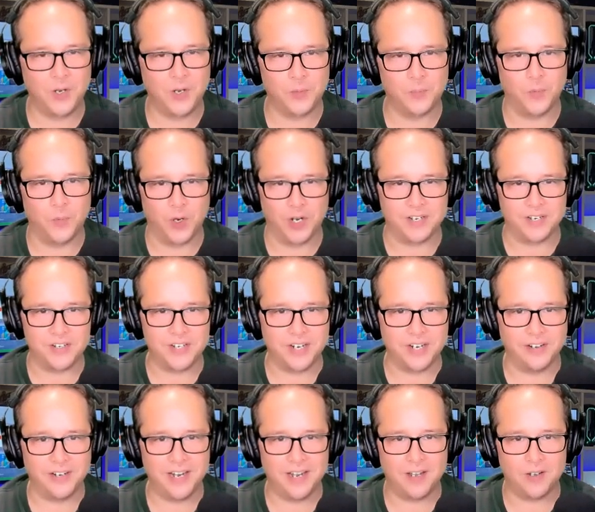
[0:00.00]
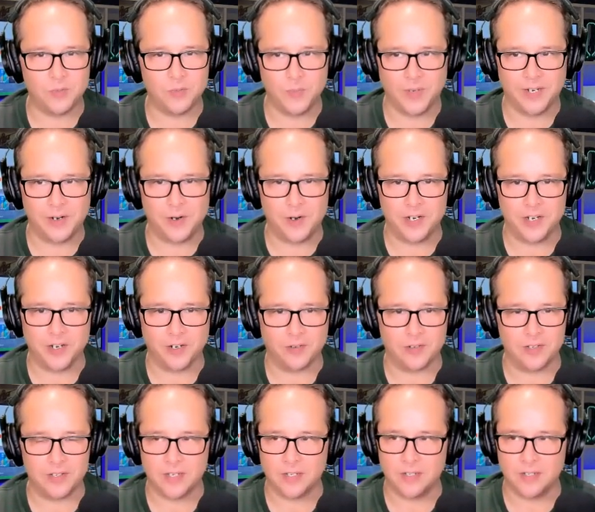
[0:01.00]
Good morning, Jerry. How's my
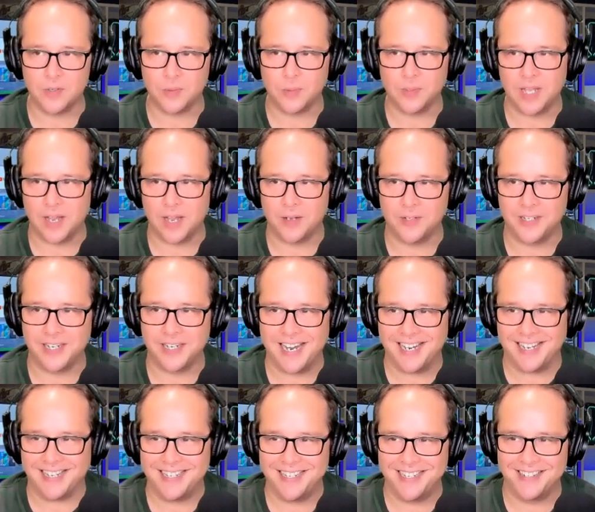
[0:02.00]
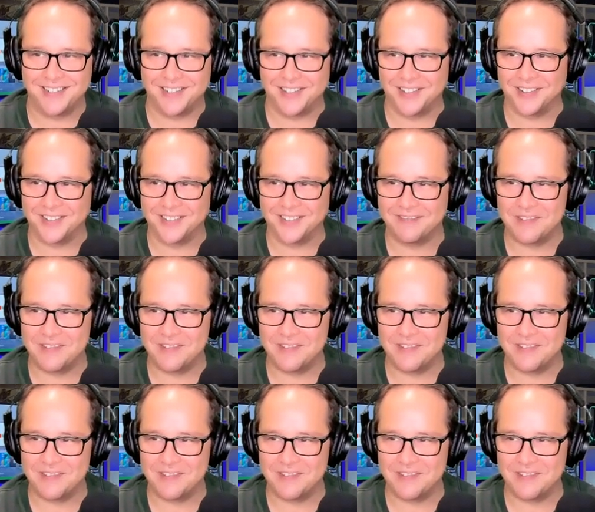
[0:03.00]
audio? Is it too loud again, or